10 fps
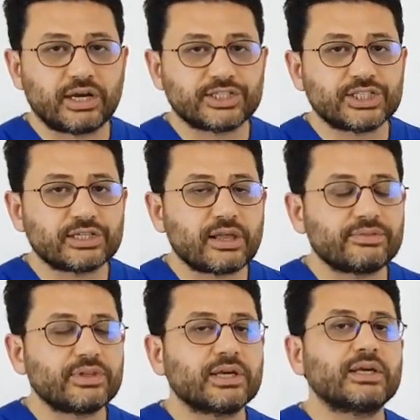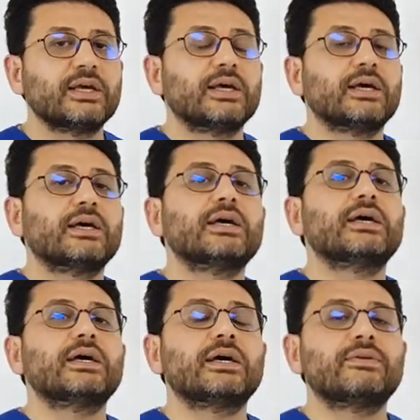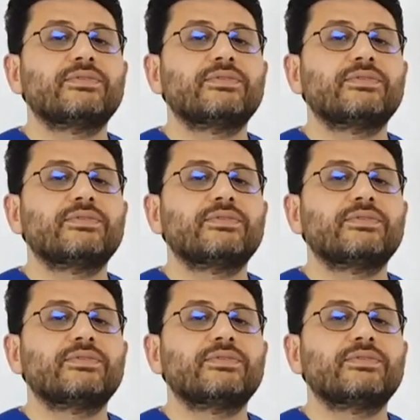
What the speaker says: and the place where it will be added will most